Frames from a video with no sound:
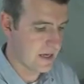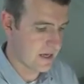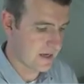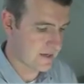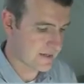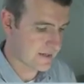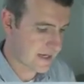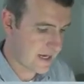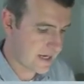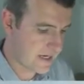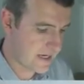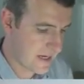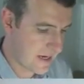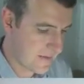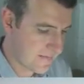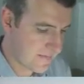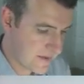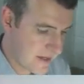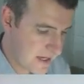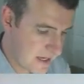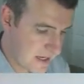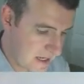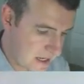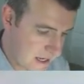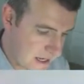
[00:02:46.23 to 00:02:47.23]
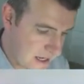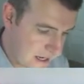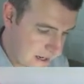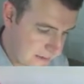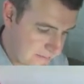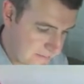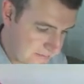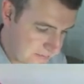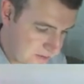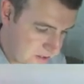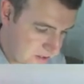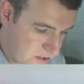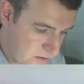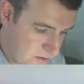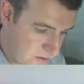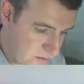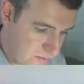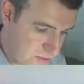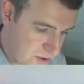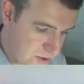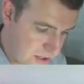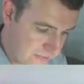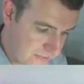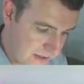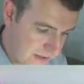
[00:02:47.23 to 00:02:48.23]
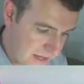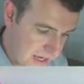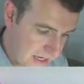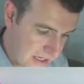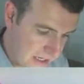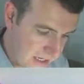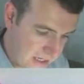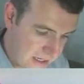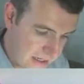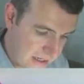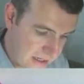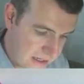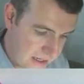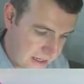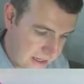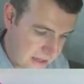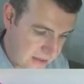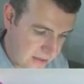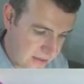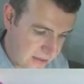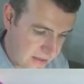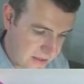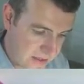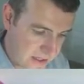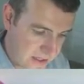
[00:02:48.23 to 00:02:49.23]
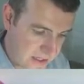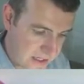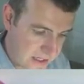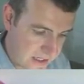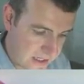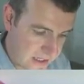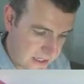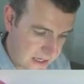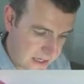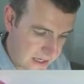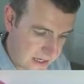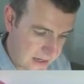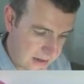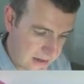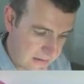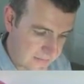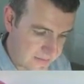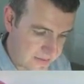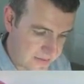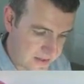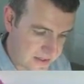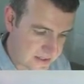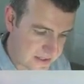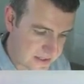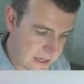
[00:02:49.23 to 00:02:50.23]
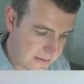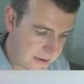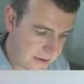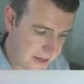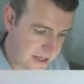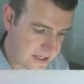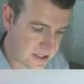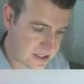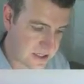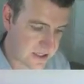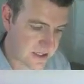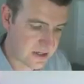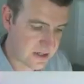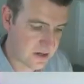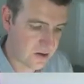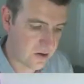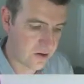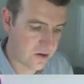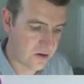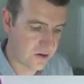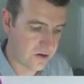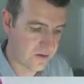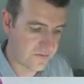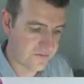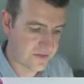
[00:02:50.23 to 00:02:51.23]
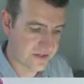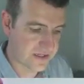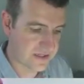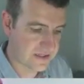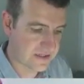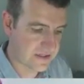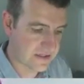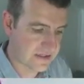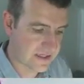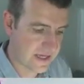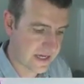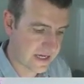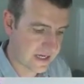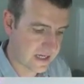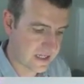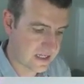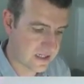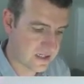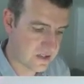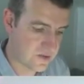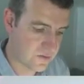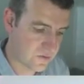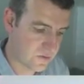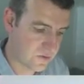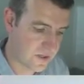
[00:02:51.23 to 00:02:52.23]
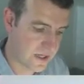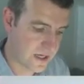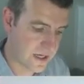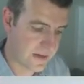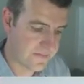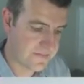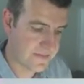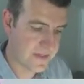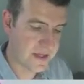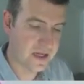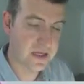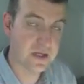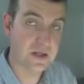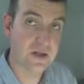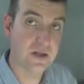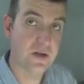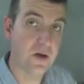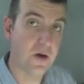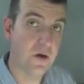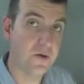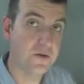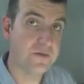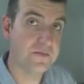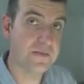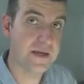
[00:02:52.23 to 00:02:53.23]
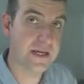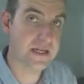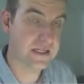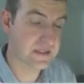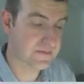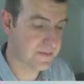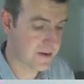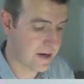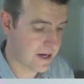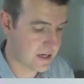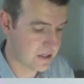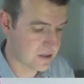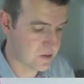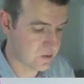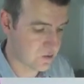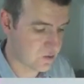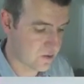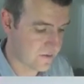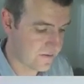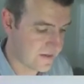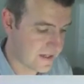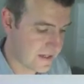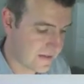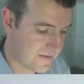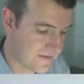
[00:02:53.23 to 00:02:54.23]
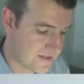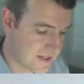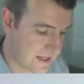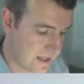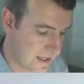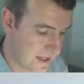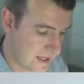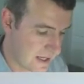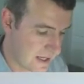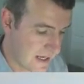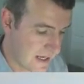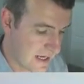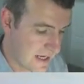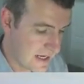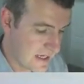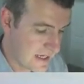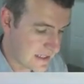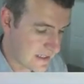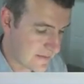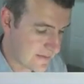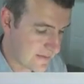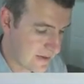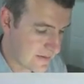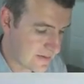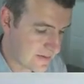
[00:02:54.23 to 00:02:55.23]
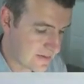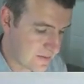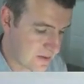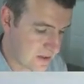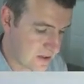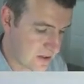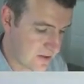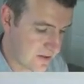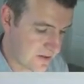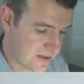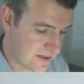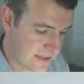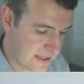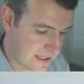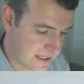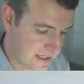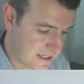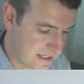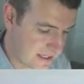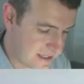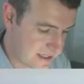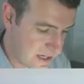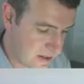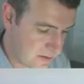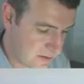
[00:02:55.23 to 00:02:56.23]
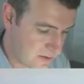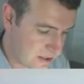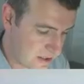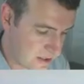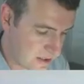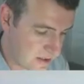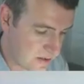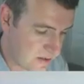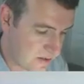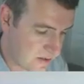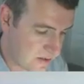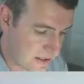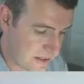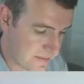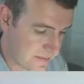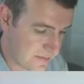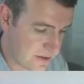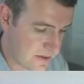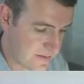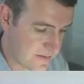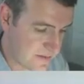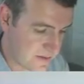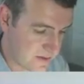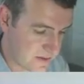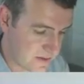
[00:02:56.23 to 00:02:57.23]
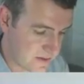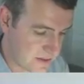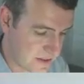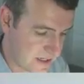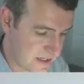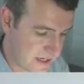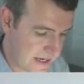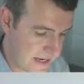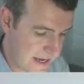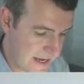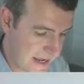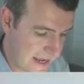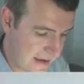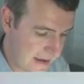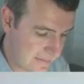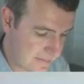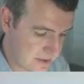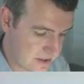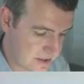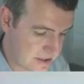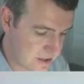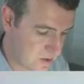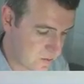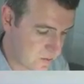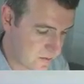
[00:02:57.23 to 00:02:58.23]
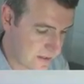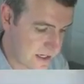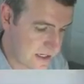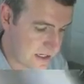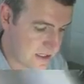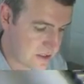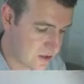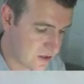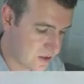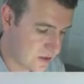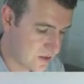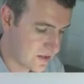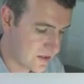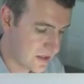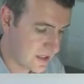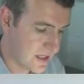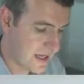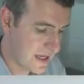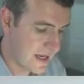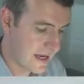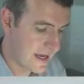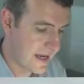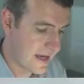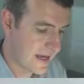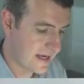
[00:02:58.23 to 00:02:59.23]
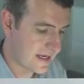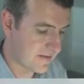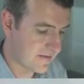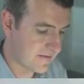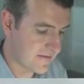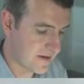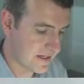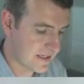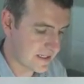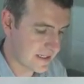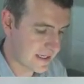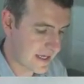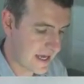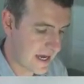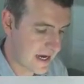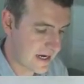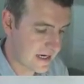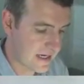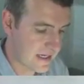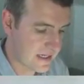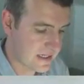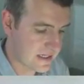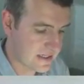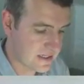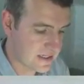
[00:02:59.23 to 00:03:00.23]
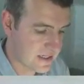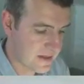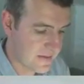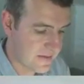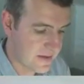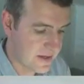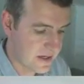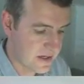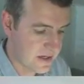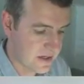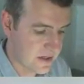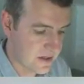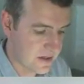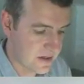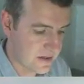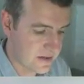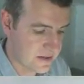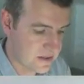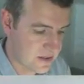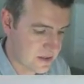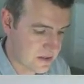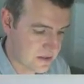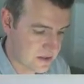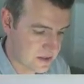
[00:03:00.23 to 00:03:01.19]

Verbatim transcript: Okay, now um, to abbreviate the, uh, the summation of the second order non-mixed partial derivatives, sometimes we use this delta u, sometimes we use Nabla squared u, and in vector calculus, to,